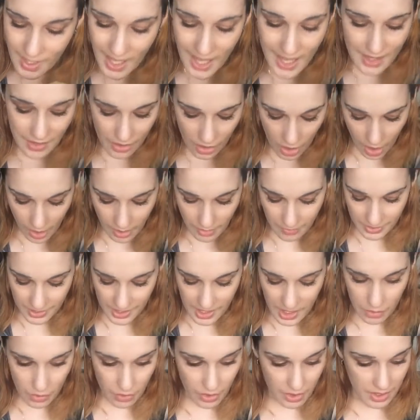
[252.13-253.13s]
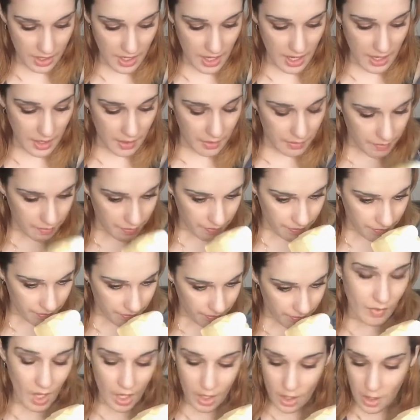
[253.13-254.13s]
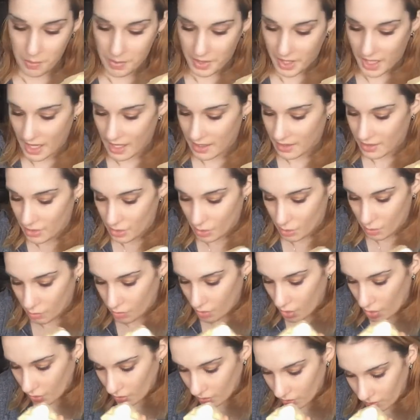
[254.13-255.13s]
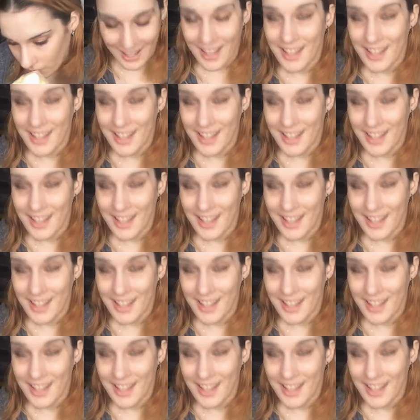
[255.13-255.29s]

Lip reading: it's kind of citrusy. I could be getting this all wrong.